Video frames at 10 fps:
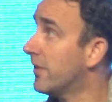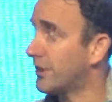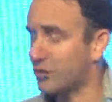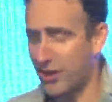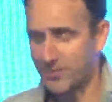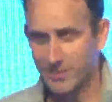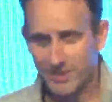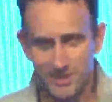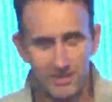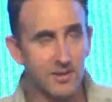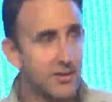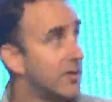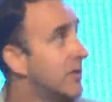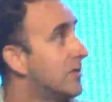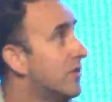Thanks, James.
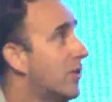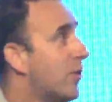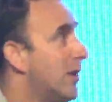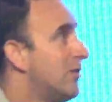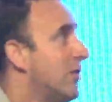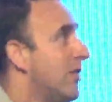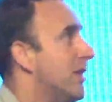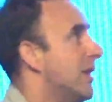So the question that